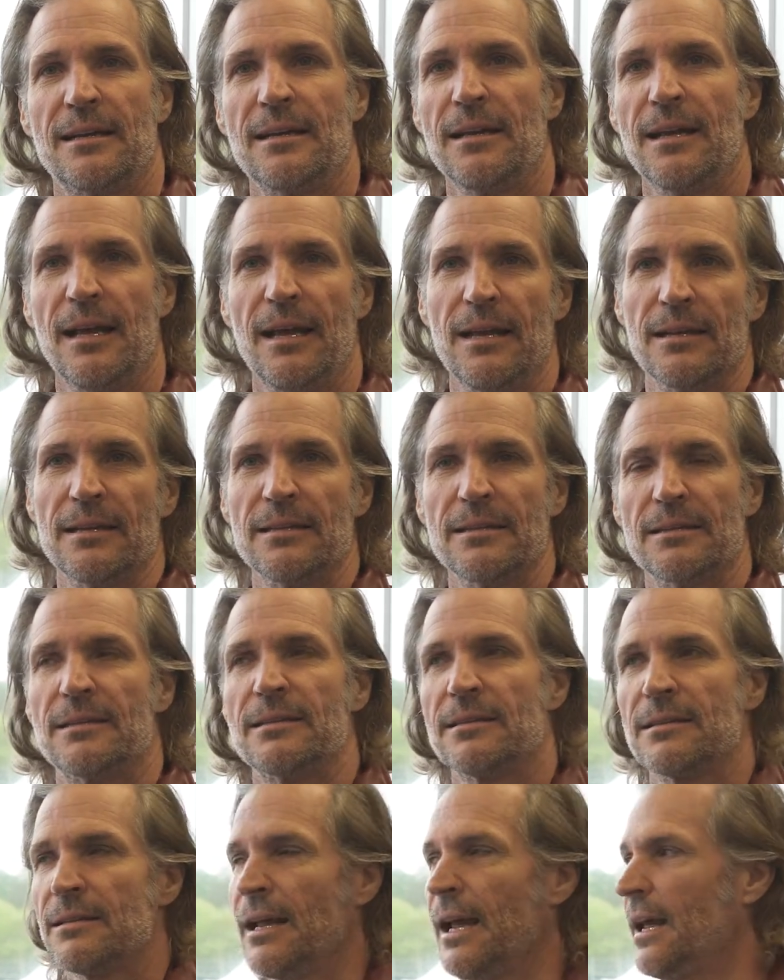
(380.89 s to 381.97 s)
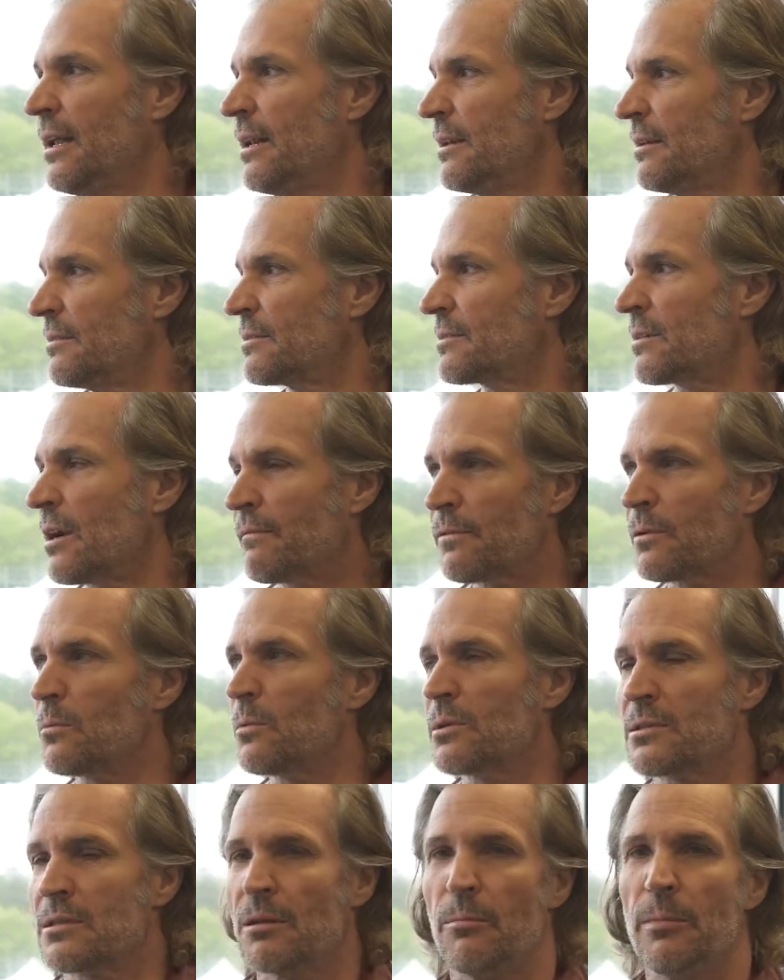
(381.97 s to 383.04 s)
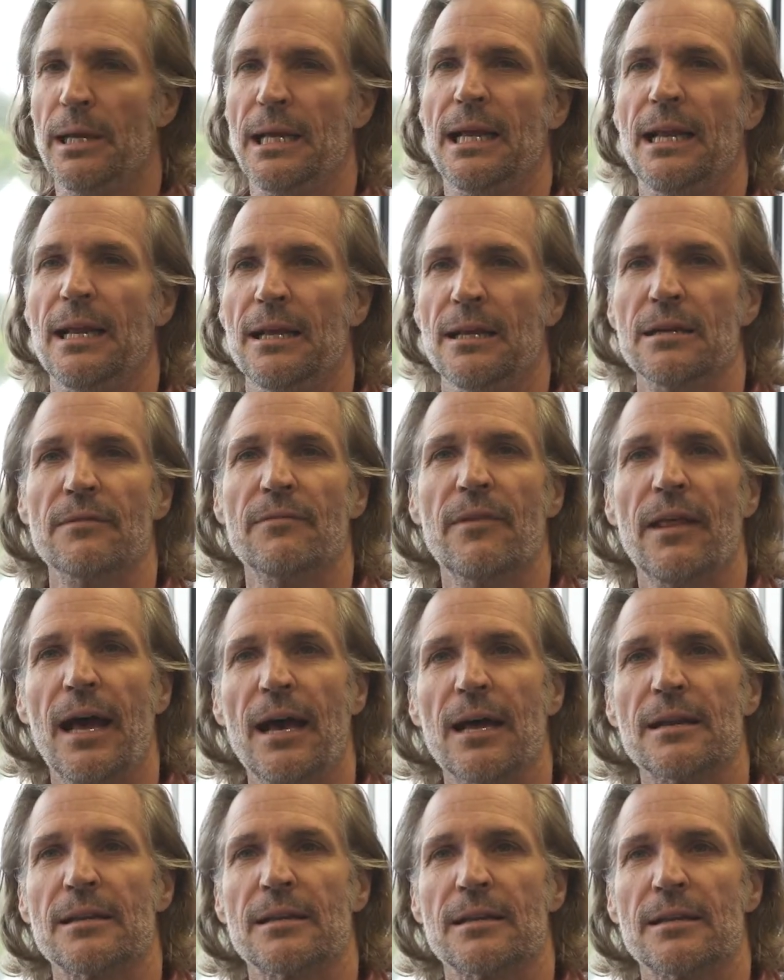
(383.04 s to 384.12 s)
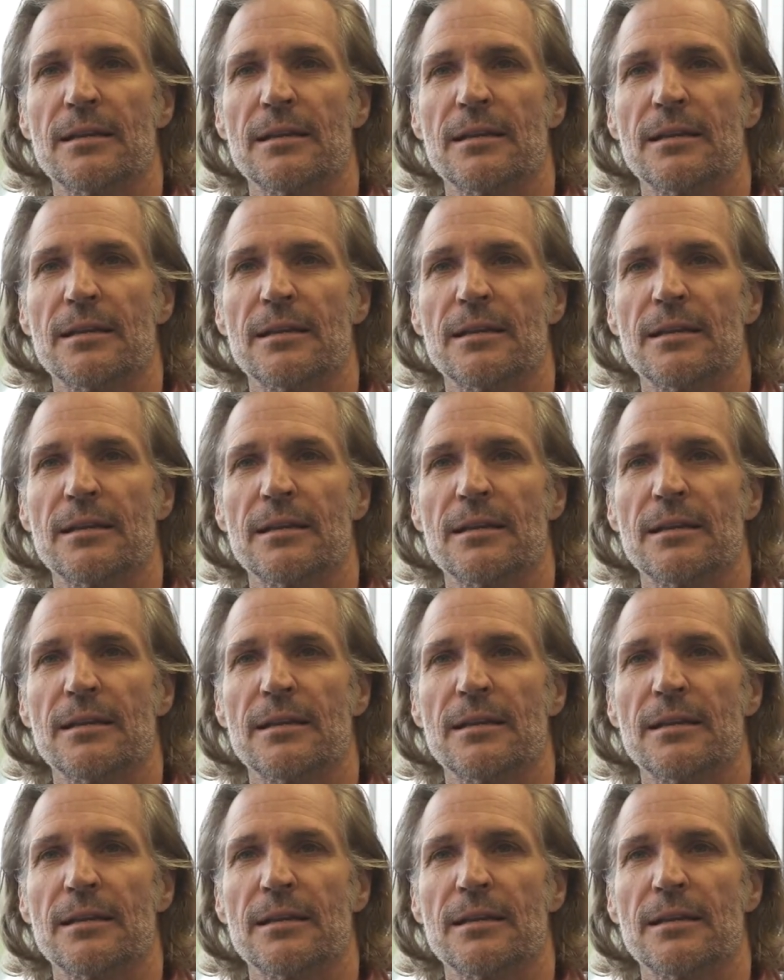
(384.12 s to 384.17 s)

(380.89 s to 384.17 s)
And Suffer was the beginning of that.